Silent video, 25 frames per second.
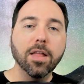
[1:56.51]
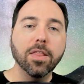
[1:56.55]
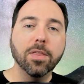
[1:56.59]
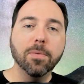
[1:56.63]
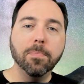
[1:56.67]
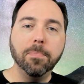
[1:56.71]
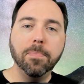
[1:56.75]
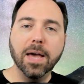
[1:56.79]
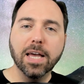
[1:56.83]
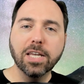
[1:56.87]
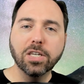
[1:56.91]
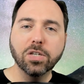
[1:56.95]
The
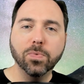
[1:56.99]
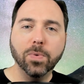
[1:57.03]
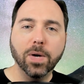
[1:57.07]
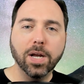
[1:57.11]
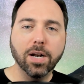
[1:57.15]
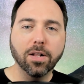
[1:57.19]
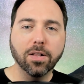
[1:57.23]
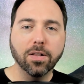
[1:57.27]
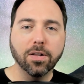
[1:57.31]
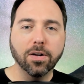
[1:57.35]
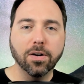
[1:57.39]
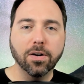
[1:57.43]
best way
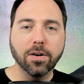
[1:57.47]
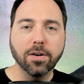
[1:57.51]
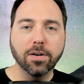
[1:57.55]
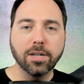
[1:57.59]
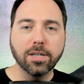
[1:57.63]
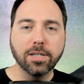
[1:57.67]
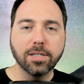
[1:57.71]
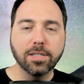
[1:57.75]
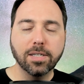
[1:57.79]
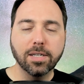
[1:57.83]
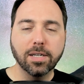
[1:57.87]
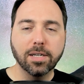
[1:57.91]
to learn
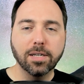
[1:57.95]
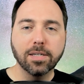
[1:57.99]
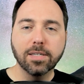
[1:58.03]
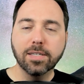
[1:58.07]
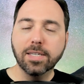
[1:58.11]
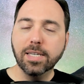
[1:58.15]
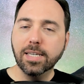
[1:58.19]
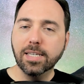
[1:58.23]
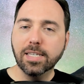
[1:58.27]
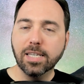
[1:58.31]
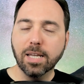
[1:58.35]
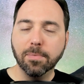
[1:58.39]
is to
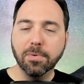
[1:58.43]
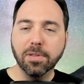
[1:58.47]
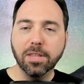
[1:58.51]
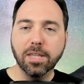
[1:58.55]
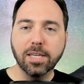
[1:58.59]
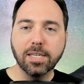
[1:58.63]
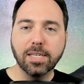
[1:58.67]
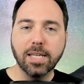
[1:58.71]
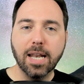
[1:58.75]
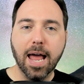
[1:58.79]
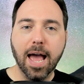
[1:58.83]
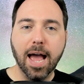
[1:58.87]
see some of
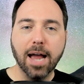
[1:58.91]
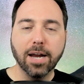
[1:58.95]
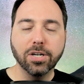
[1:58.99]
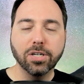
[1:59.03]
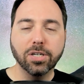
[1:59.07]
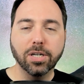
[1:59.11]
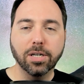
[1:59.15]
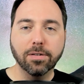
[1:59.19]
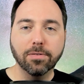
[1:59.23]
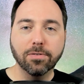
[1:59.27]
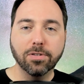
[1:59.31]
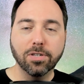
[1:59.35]
these in
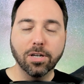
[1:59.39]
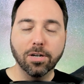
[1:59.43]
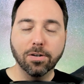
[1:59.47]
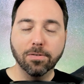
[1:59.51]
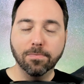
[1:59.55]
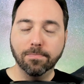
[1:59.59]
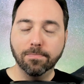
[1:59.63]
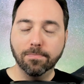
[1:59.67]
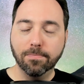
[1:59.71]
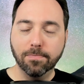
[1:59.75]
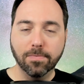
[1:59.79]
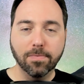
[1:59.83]
action,
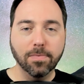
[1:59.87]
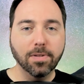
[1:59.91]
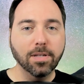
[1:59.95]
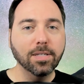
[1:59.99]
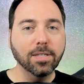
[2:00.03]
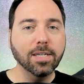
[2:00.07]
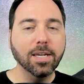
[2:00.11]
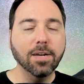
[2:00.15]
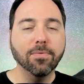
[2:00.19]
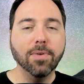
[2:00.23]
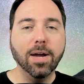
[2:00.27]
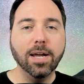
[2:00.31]
so
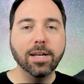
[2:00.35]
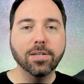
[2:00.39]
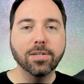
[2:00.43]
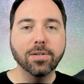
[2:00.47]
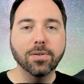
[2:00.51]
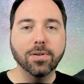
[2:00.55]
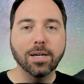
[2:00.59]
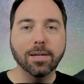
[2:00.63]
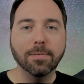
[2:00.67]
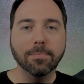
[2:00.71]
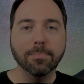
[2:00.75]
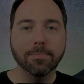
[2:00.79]
let's get right
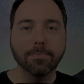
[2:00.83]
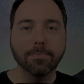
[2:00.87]
to it.